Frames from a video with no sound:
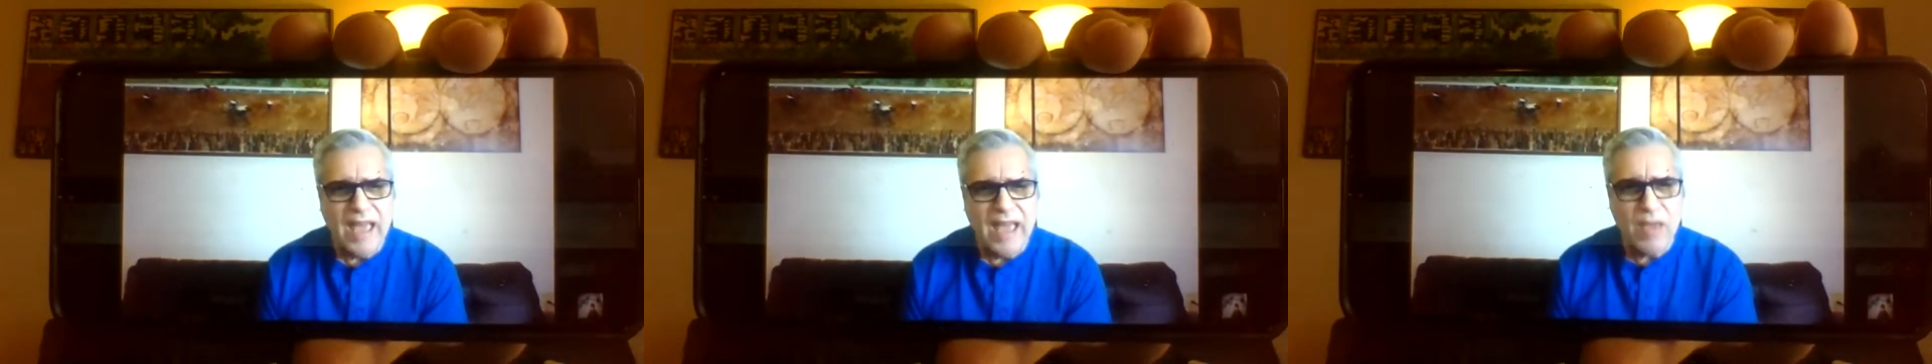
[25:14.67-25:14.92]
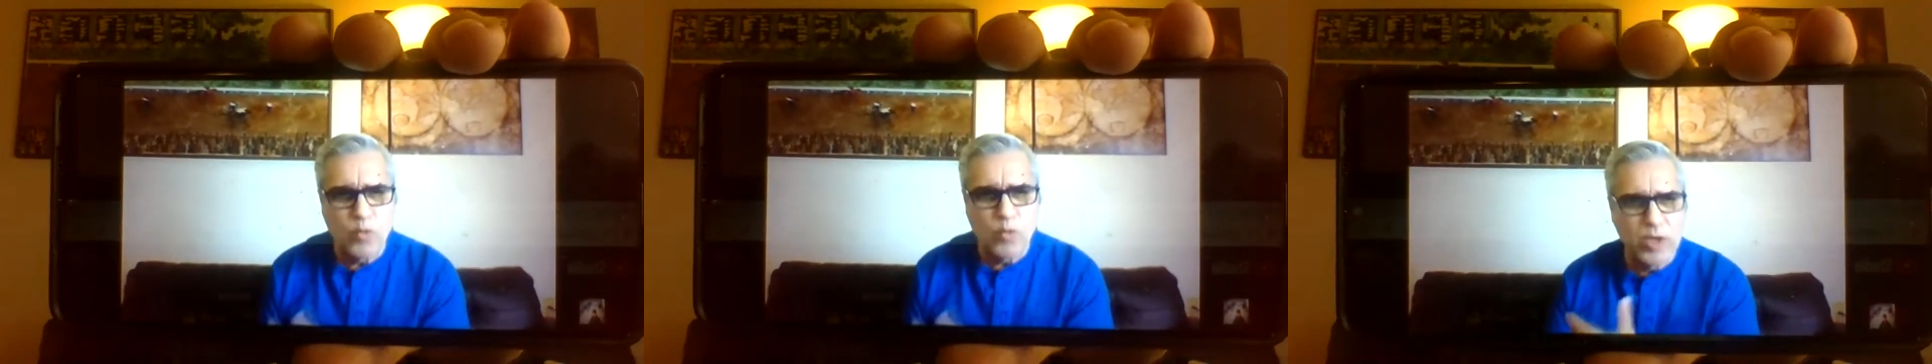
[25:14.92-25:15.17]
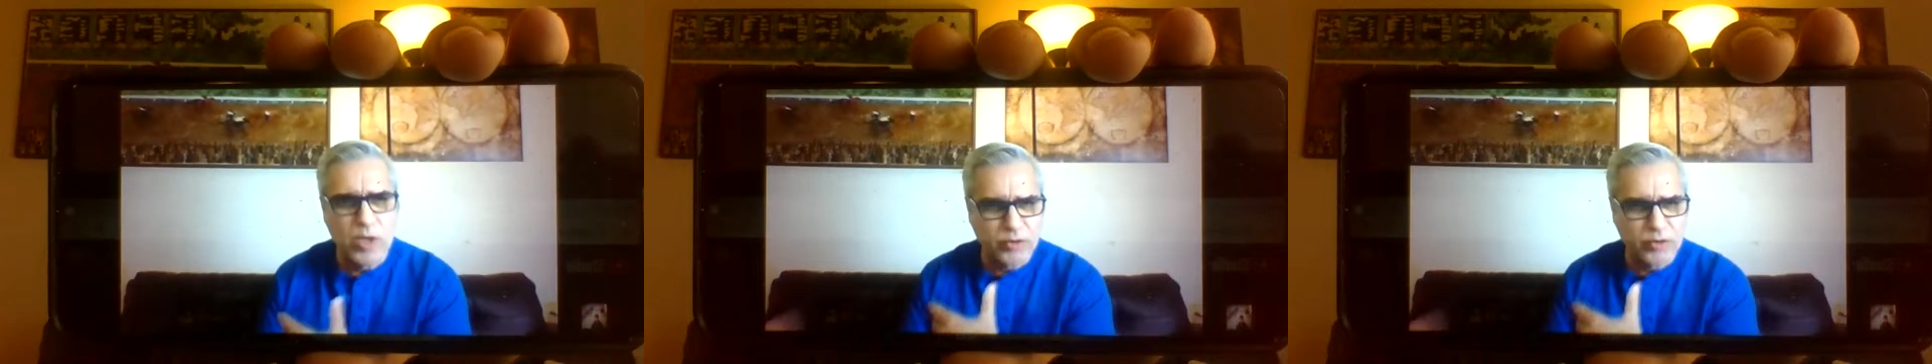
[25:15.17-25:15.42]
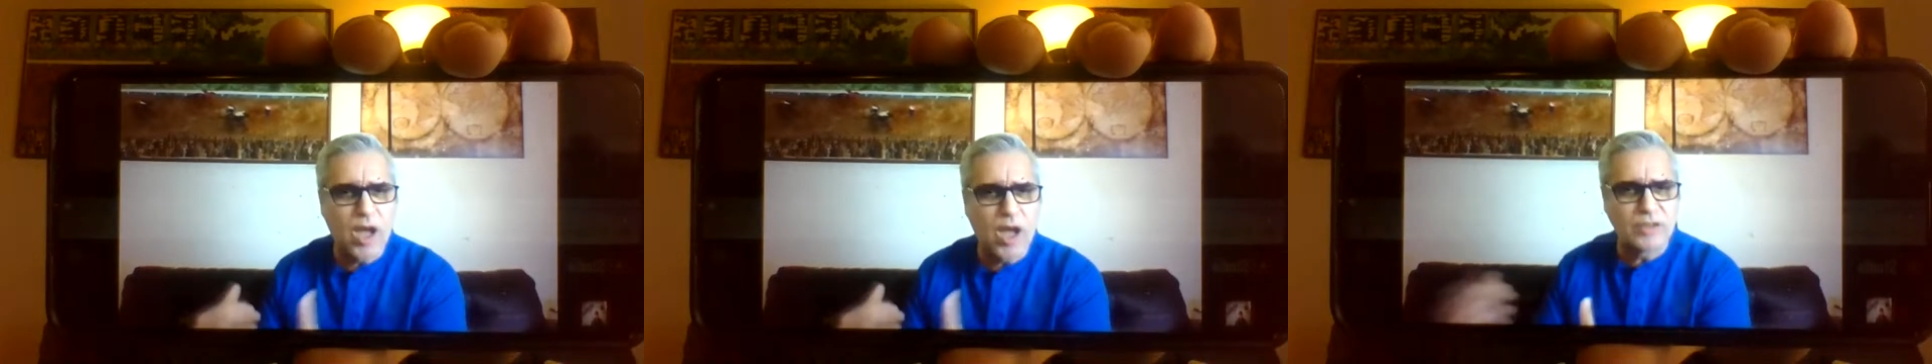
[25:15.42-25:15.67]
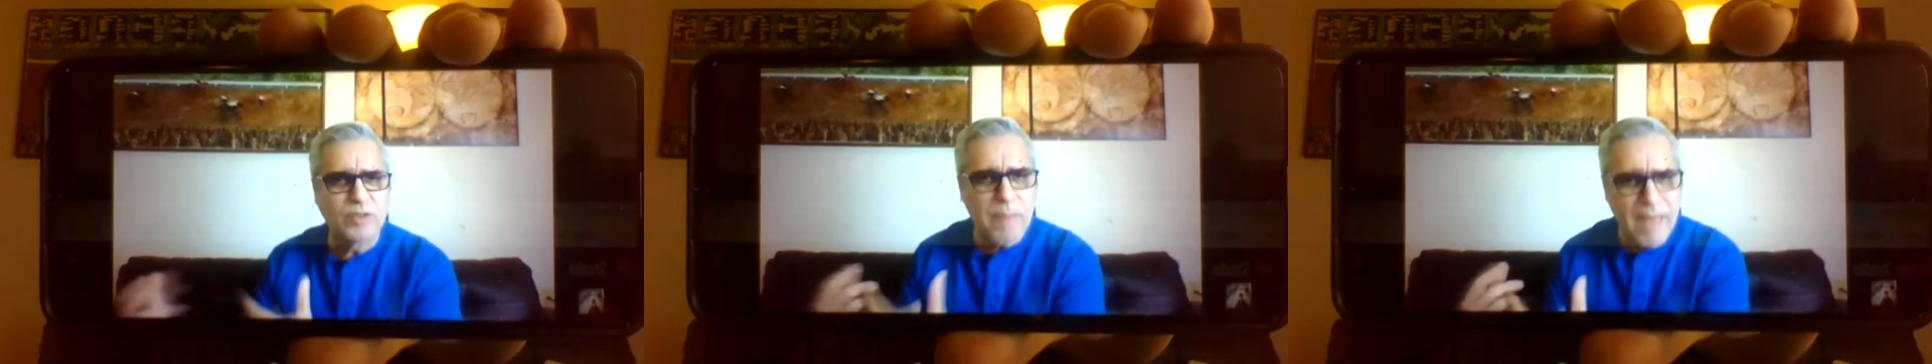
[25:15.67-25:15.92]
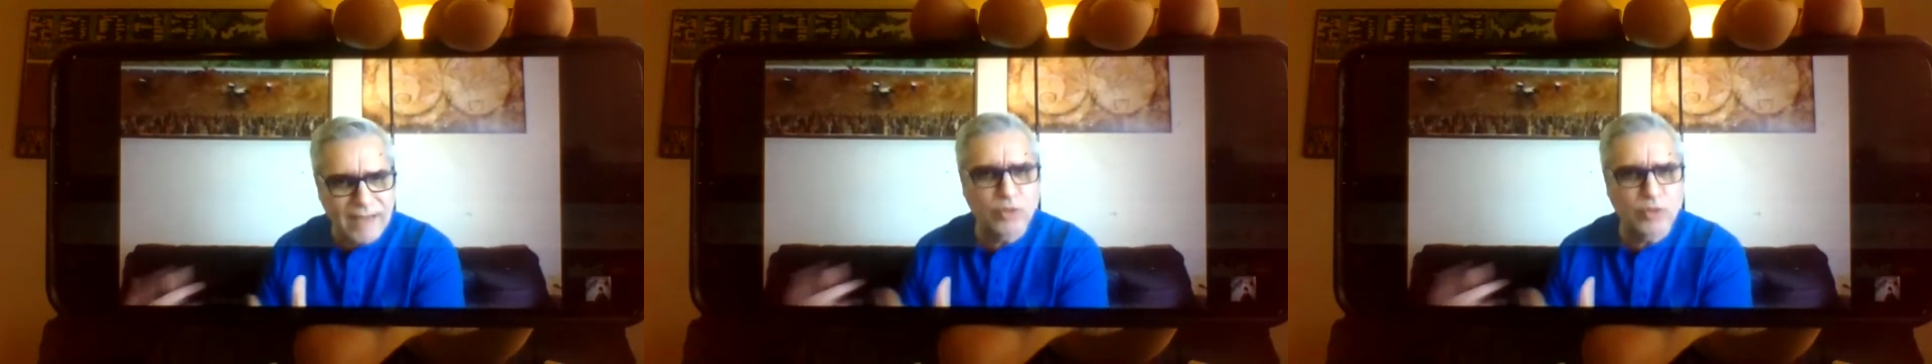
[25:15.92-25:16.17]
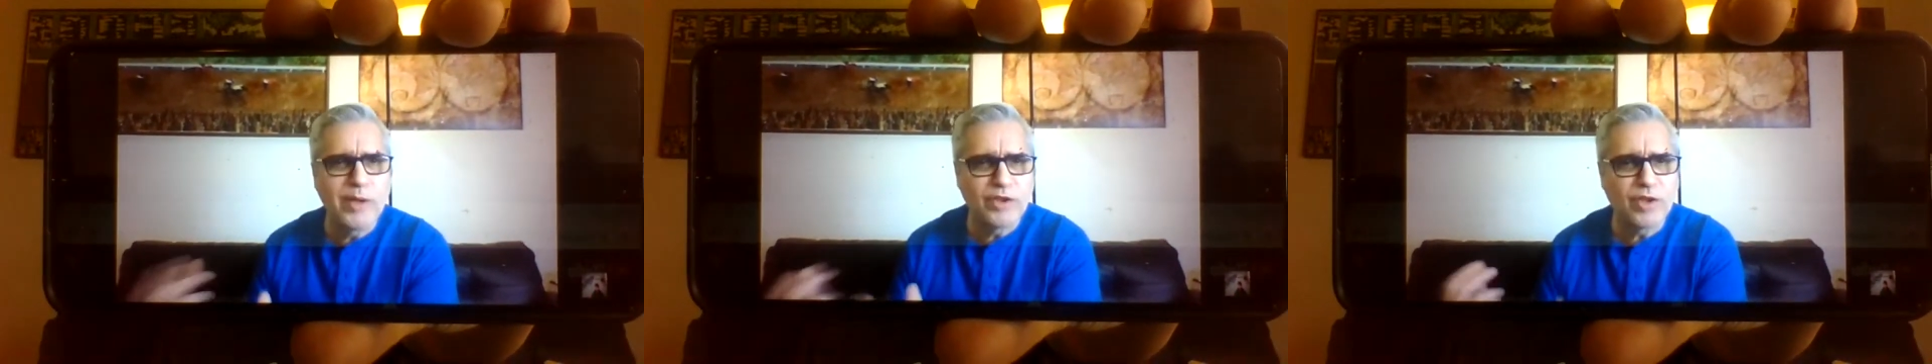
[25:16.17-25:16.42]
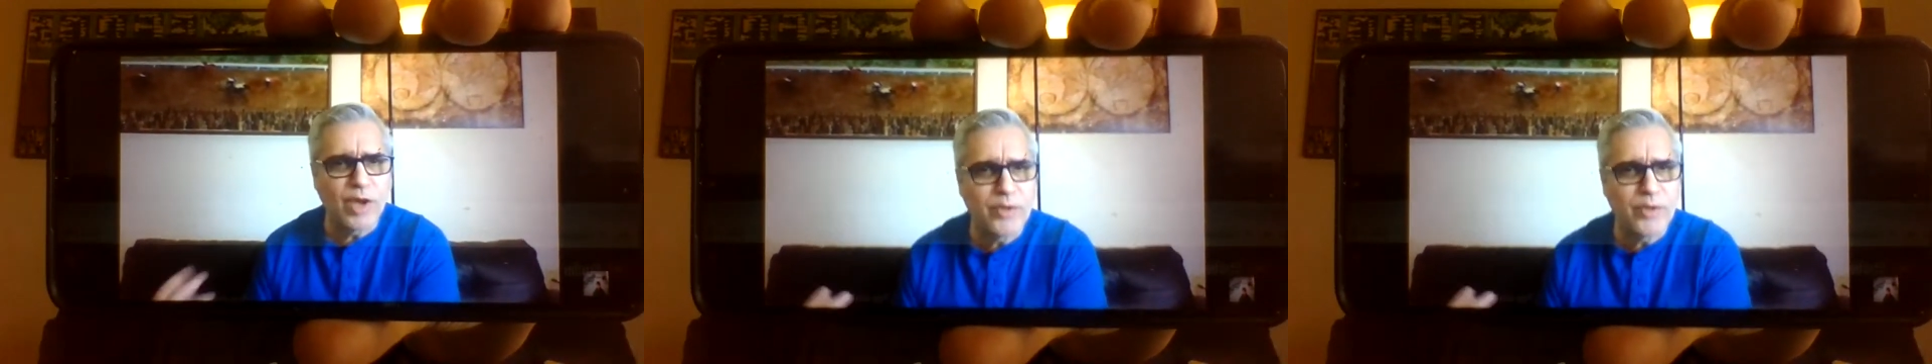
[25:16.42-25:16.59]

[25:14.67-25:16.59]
and we'll talk smack to each